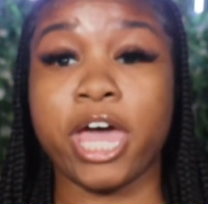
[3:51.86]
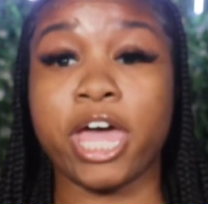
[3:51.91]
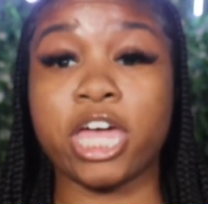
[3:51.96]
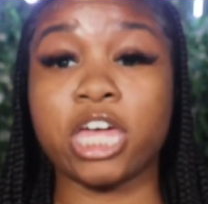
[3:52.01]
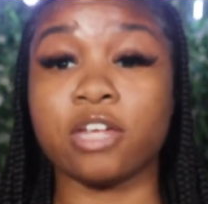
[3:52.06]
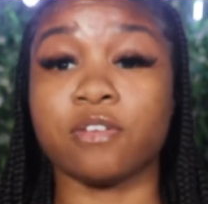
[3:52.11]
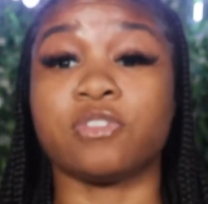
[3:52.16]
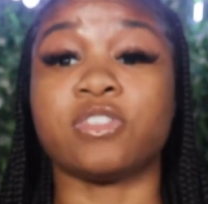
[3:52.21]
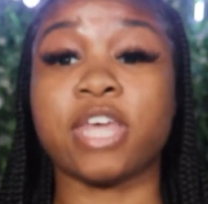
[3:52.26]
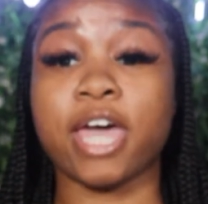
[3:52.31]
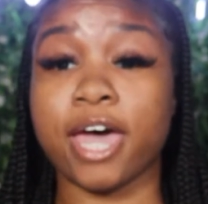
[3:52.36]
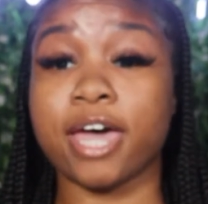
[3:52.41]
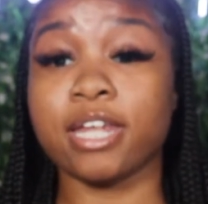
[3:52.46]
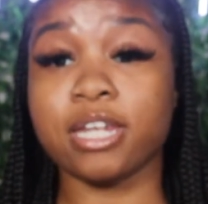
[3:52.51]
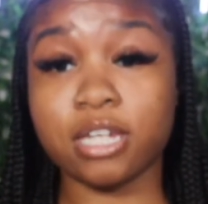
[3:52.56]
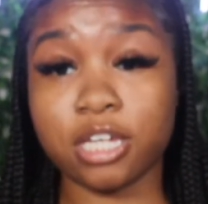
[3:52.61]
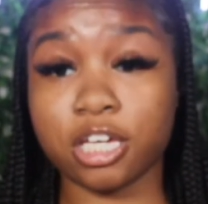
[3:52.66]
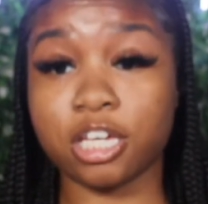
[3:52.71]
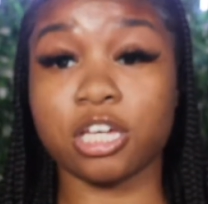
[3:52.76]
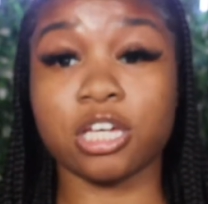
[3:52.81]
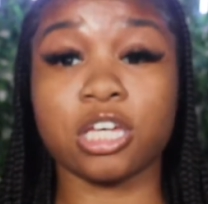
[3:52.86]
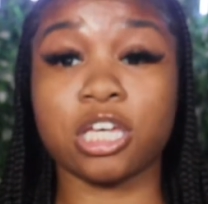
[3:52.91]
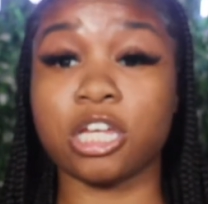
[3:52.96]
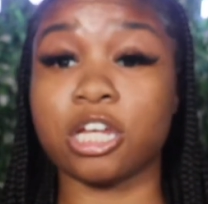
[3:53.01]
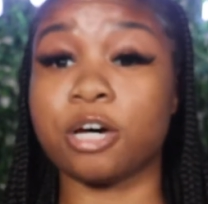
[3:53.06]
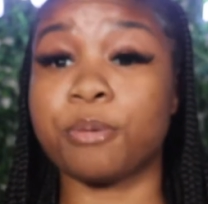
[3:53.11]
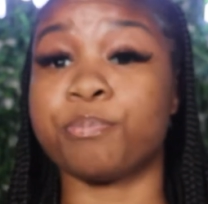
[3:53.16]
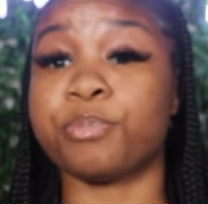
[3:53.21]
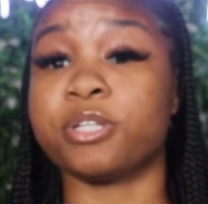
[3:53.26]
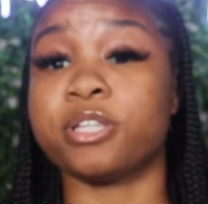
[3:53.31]
If that nigga get
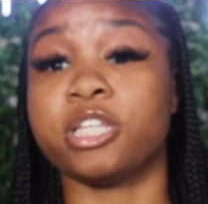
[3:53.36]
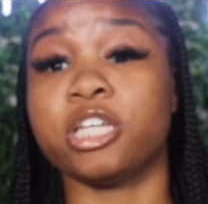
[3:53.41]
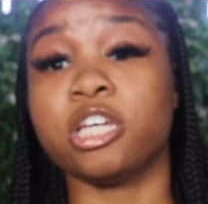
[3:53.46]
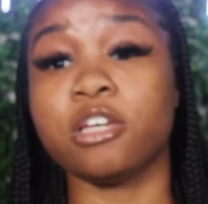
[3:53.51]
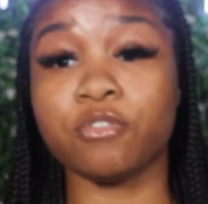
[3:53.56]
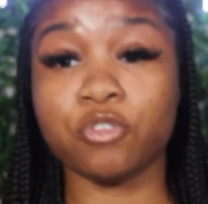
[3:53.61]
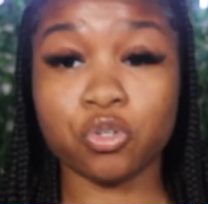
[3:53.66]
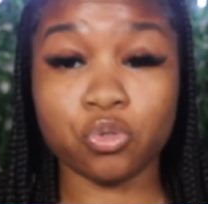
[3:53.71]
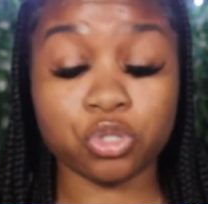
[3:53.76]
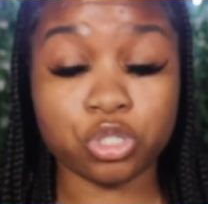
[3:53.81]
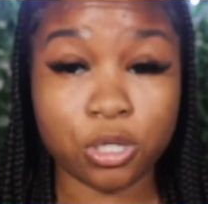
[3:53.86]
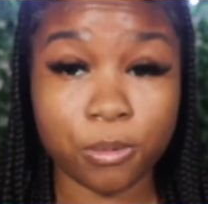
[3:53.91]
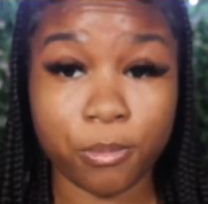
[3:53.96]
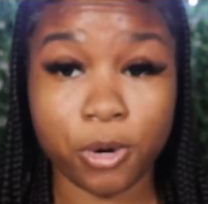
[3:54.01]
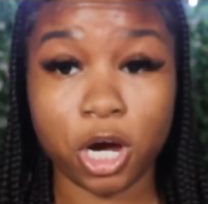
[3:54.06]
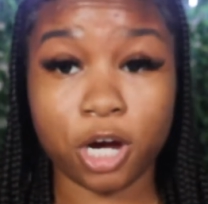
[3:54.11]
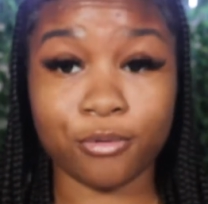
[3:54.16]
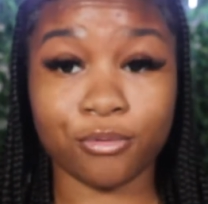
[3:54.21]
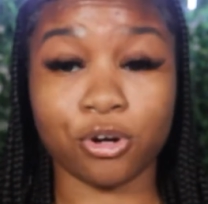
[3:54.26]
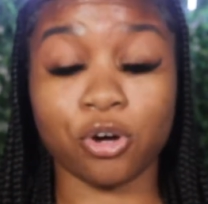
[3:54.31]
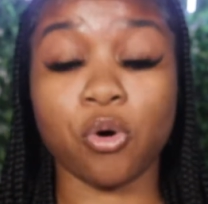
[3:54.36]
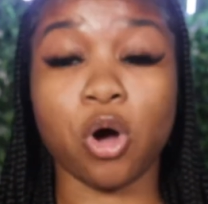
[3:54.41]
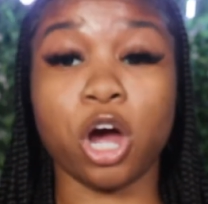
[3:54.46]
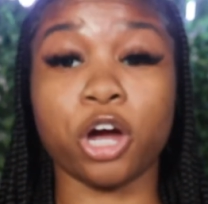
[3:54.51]
up and leave you tomorrow,